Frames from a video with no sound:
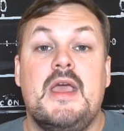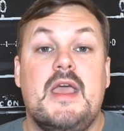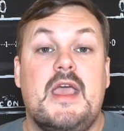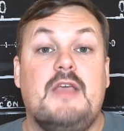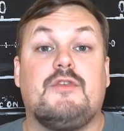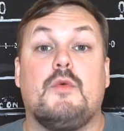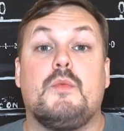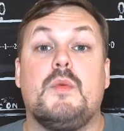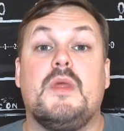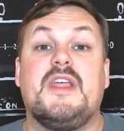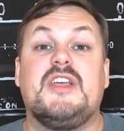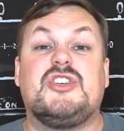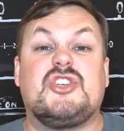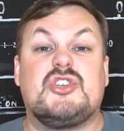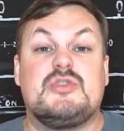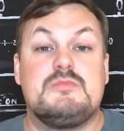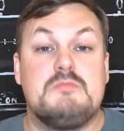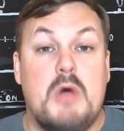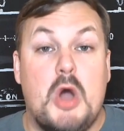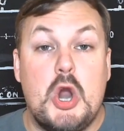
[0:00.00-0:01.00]
He's a really
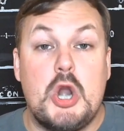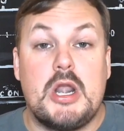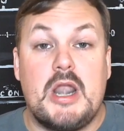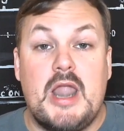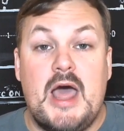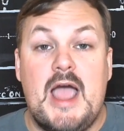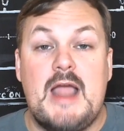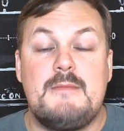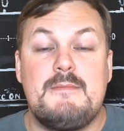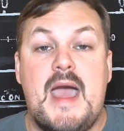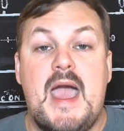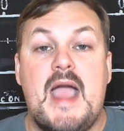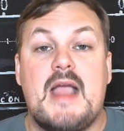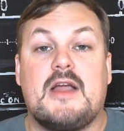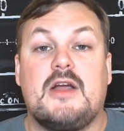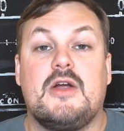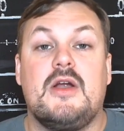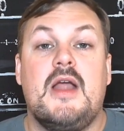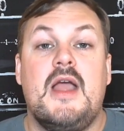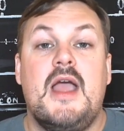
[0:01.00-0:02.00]
smart
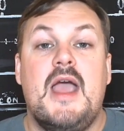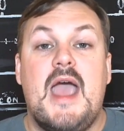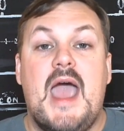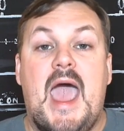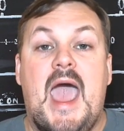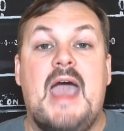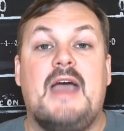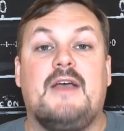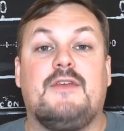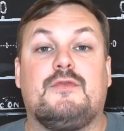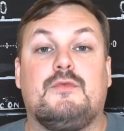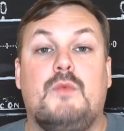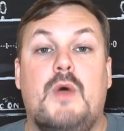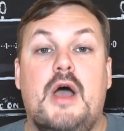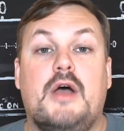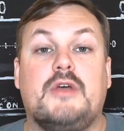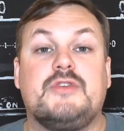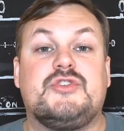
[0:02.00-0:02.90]
linebacker as well,